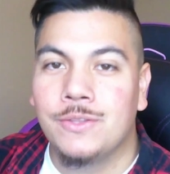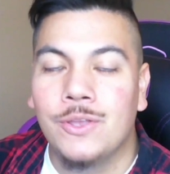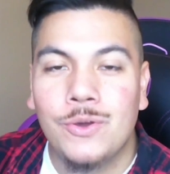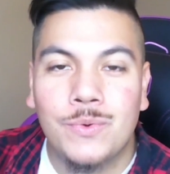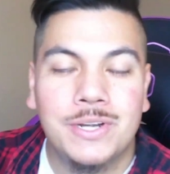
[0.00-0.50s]

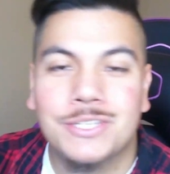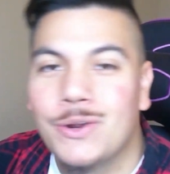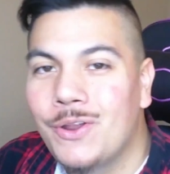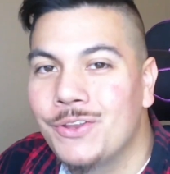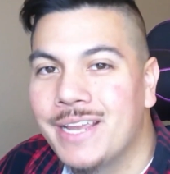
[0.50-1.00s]
Yo, what is
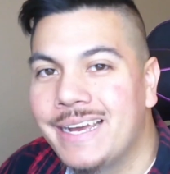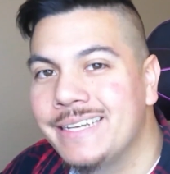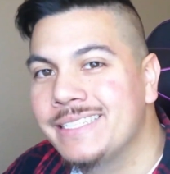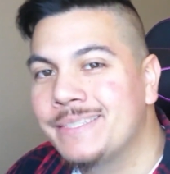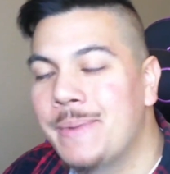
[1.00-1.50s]
going on you
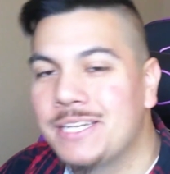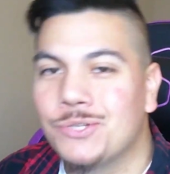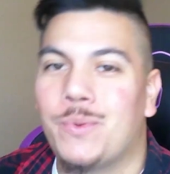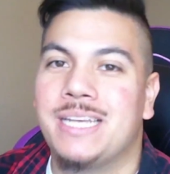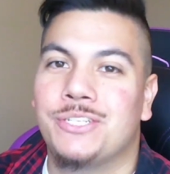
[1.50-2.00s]
guys?
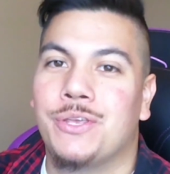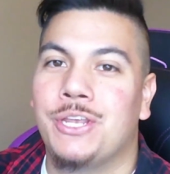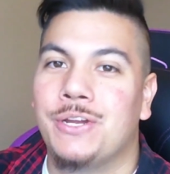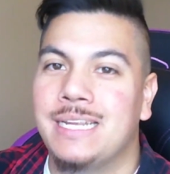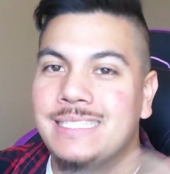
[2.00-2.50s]
Bashtian YJ
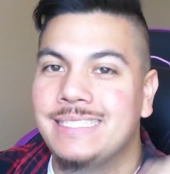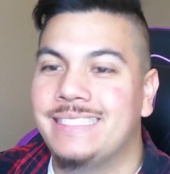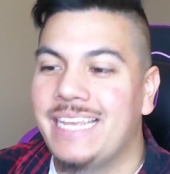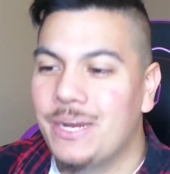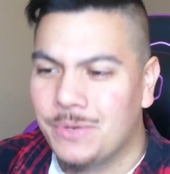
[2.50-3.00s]
here and
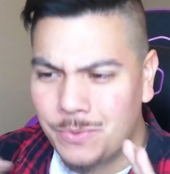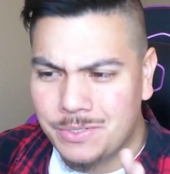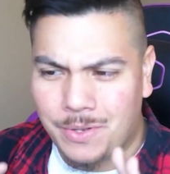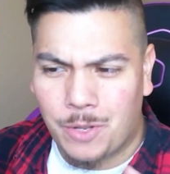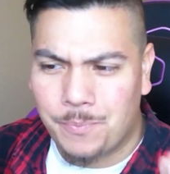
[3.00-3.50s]
today we're
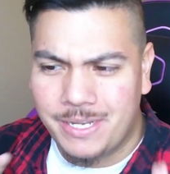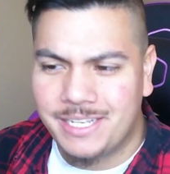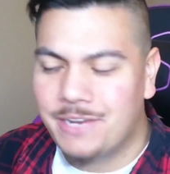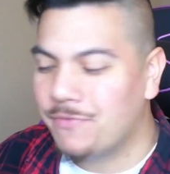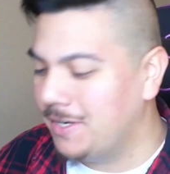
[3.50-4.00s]
doing something
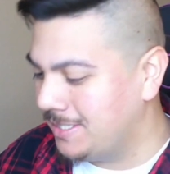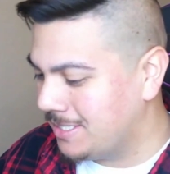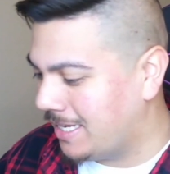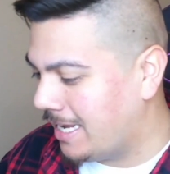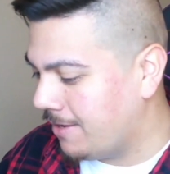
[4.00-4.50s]
completely
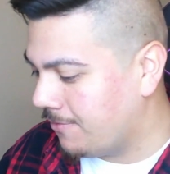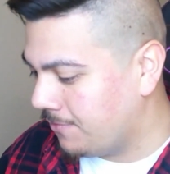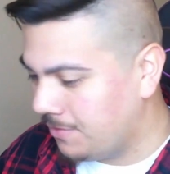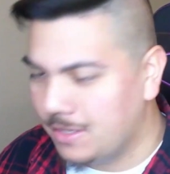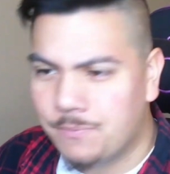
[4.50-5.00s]
different. I've
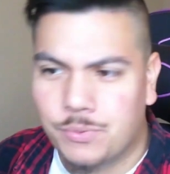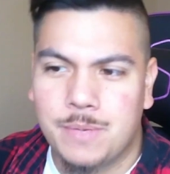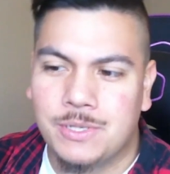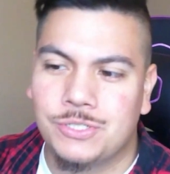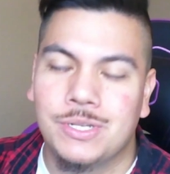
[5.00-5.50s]

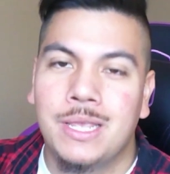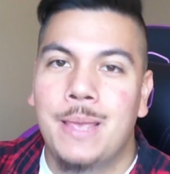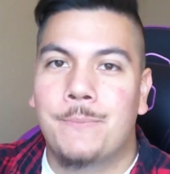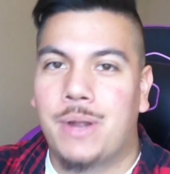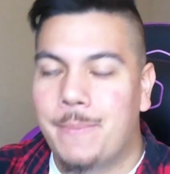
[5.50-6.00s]
pretty much
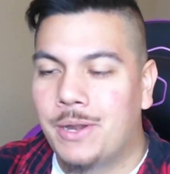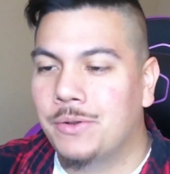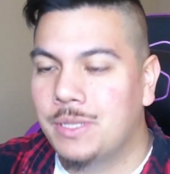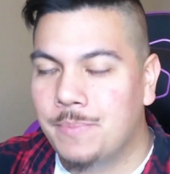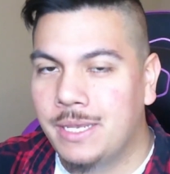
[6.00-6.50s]

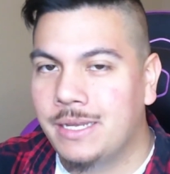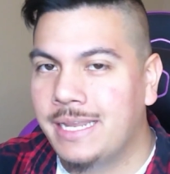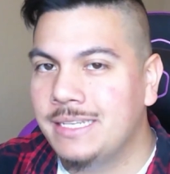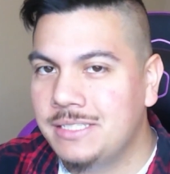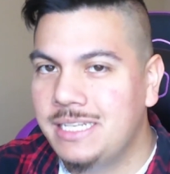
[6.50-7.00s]
primarily been
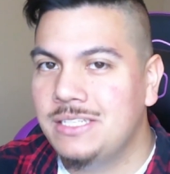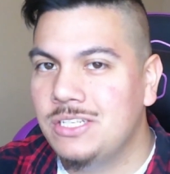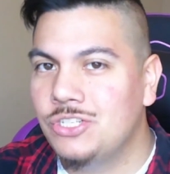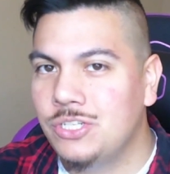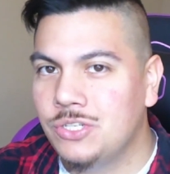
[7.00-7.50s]
a
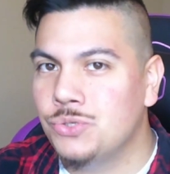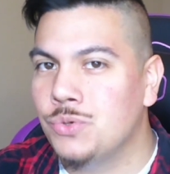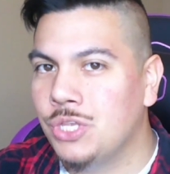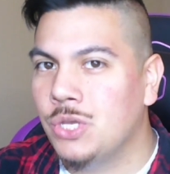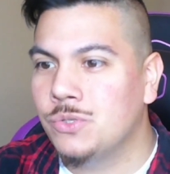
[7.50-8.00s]
TCG
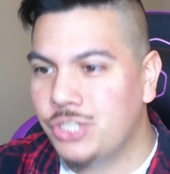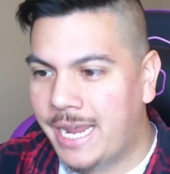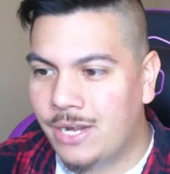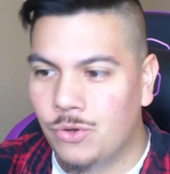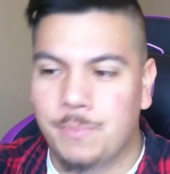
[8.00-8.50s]
Yu-Gi-Oh
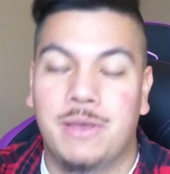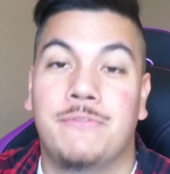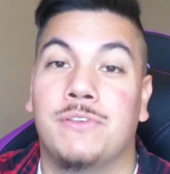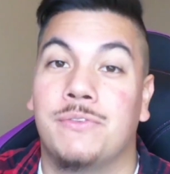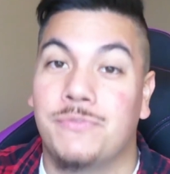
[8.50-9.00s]
channel,
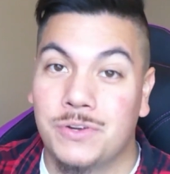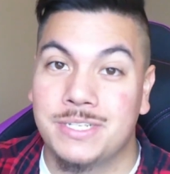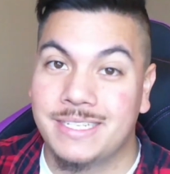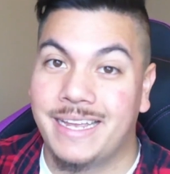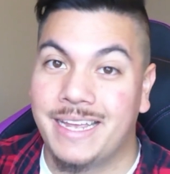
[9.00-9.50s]
but for the
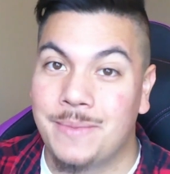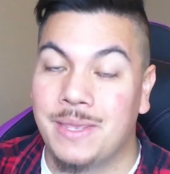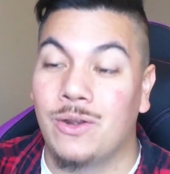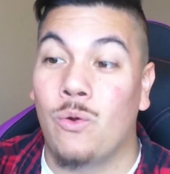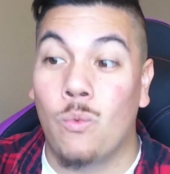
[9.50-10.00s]
first time
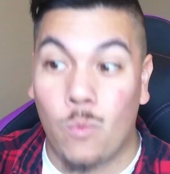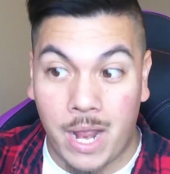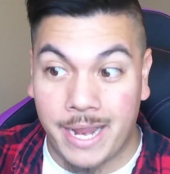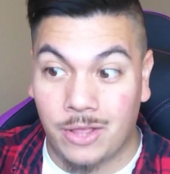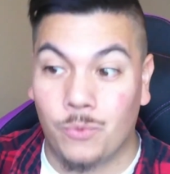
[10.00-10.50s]
in a
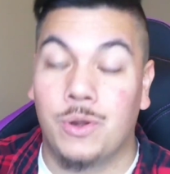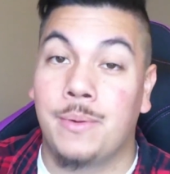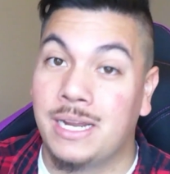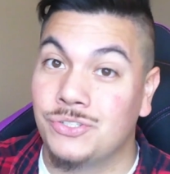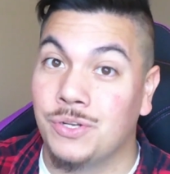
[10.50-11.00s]
while,
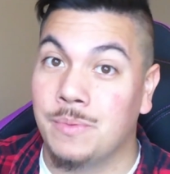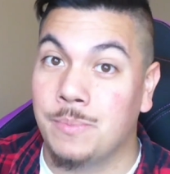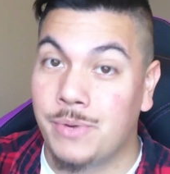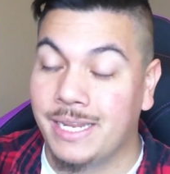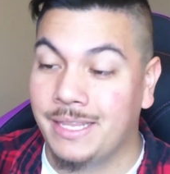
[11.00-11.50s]
we're actually going
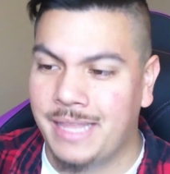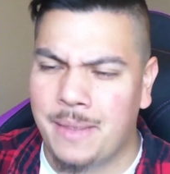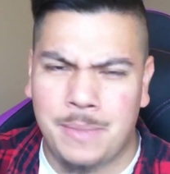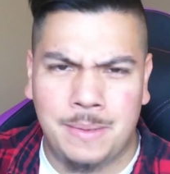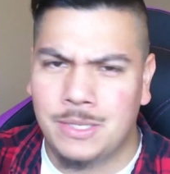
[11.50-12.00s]
to be breaking
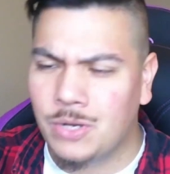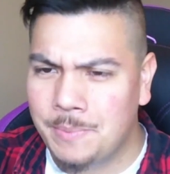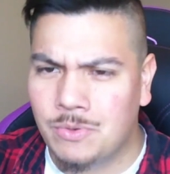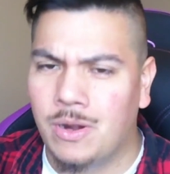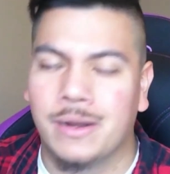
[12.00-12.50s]
that. Man, don't
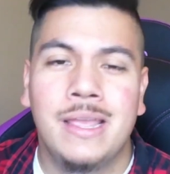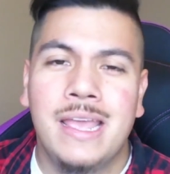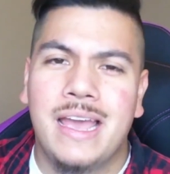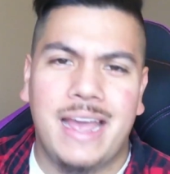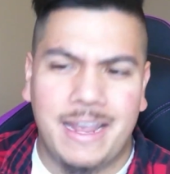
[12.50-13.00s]
get me wrong,
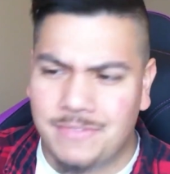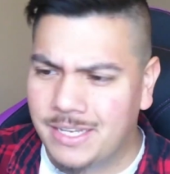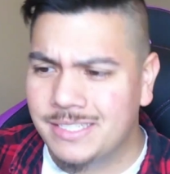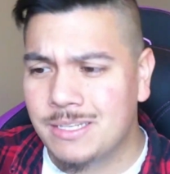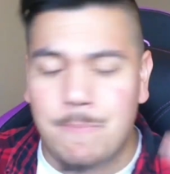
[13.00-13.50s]
I've
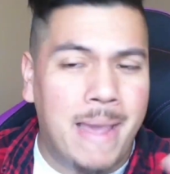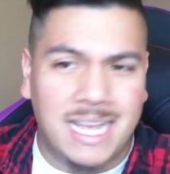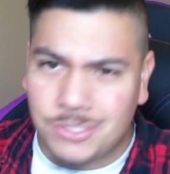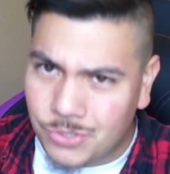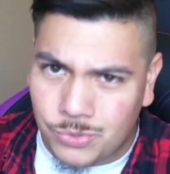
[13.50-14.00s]
done some
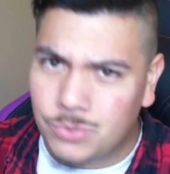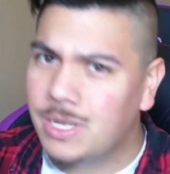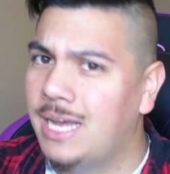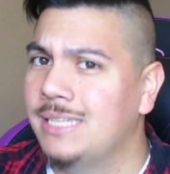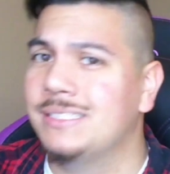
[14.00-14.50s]
master duel
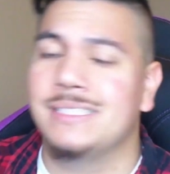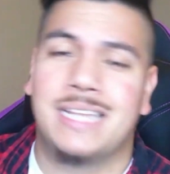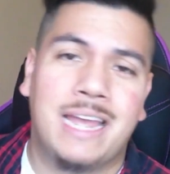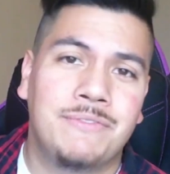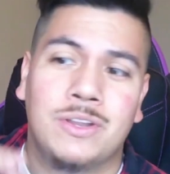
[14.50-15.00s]

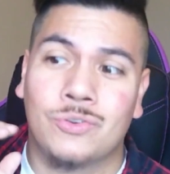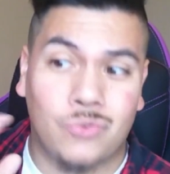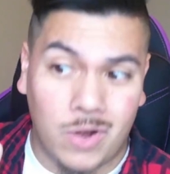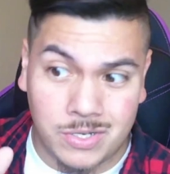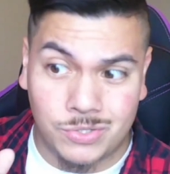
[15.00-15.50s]
content. I've done
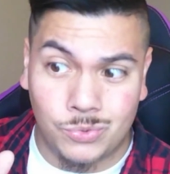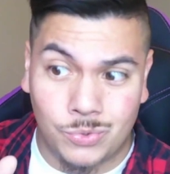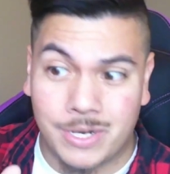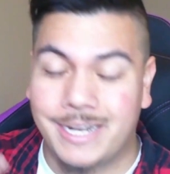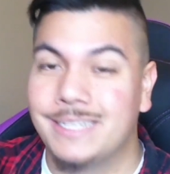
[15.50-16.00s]
cross
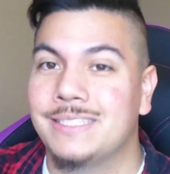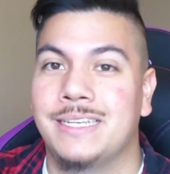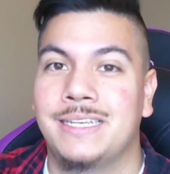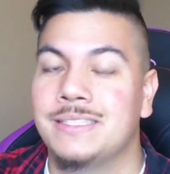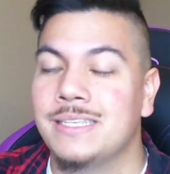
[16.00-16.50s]
duel
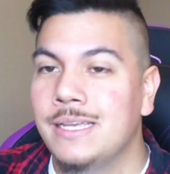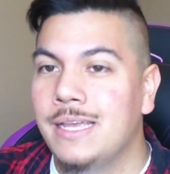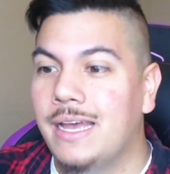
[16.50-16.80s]
content.